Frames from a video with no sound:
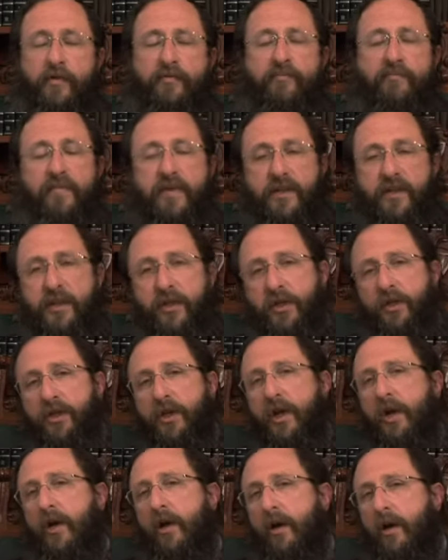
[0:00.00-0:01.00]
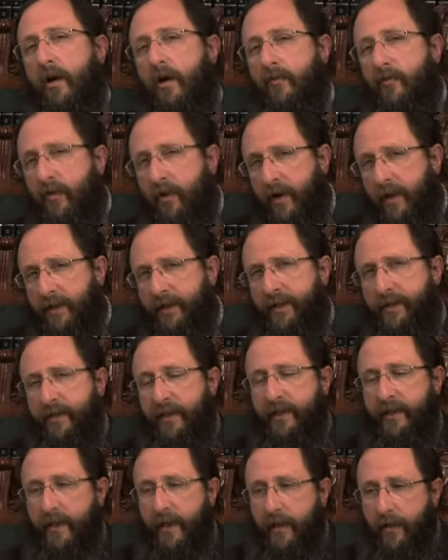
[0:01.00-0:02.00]
of message for us
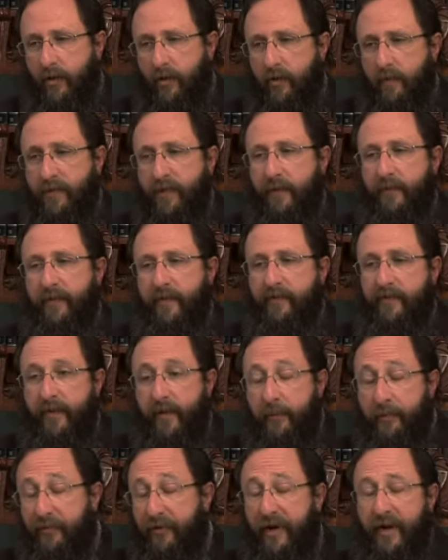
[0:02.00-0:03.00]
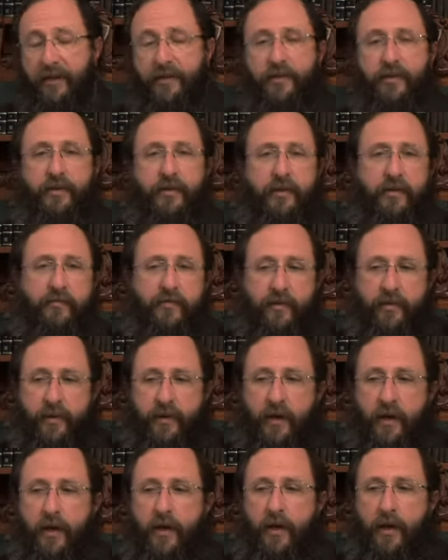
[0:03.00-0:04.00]
to take home something very practical and a
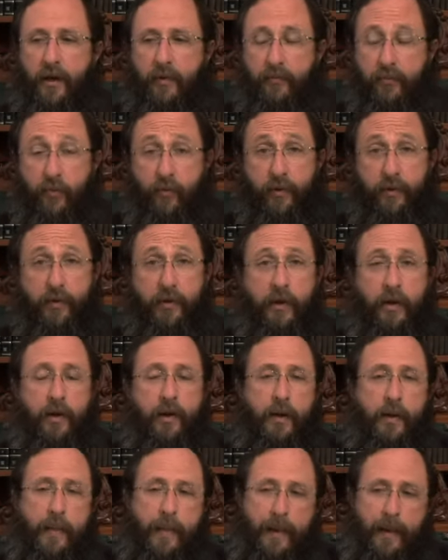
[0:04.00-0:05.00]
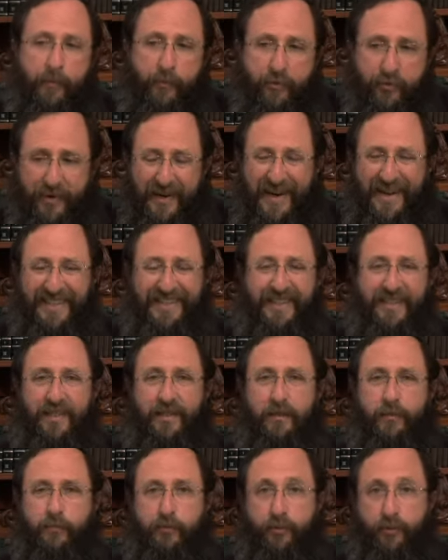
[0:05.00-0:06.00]
very important,
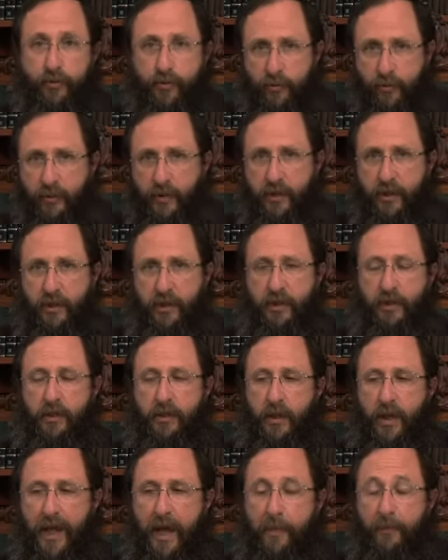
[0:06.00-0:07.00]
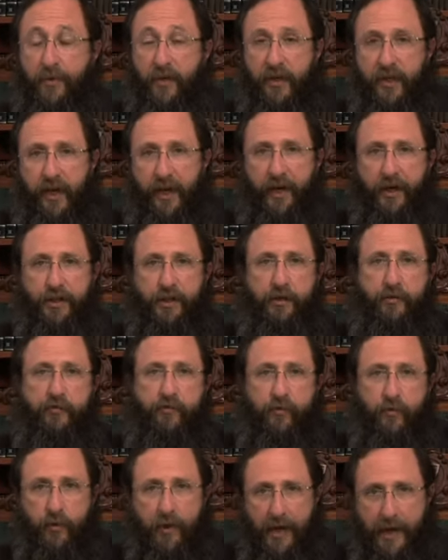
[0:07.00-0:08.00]
practical, prudent application
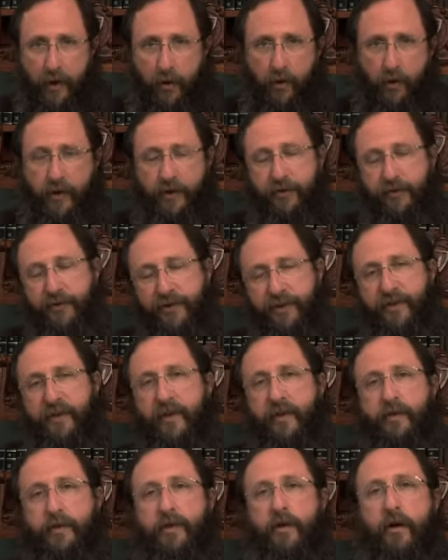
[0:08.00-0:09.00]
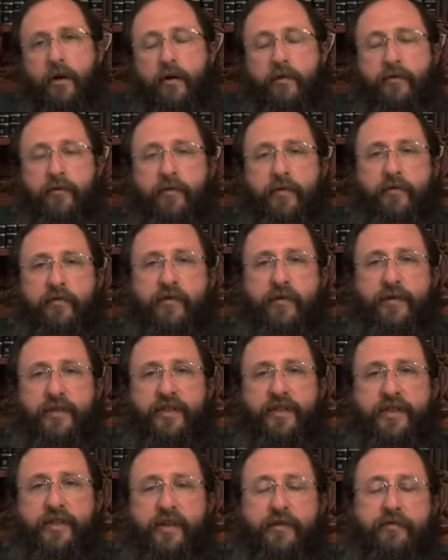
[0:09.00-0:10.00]
for our understanding of the very
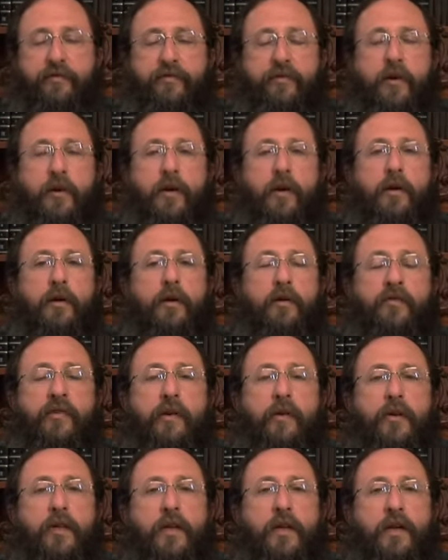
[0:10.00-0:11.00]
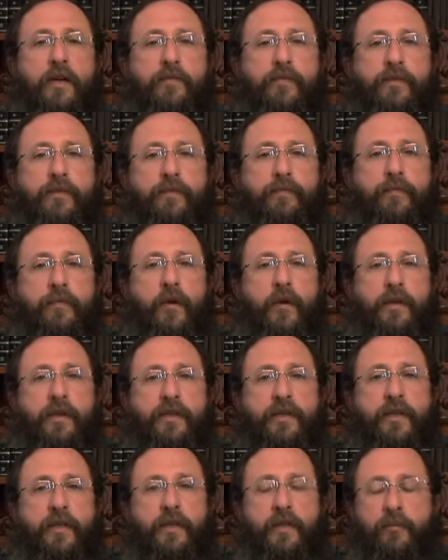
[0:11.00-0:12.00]
stuff of our lives on a
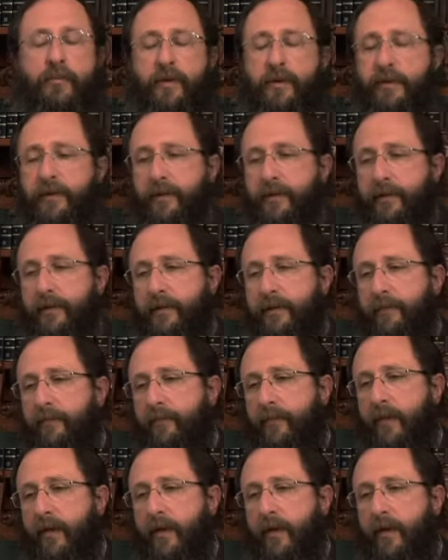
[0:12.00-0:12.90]
daily basis.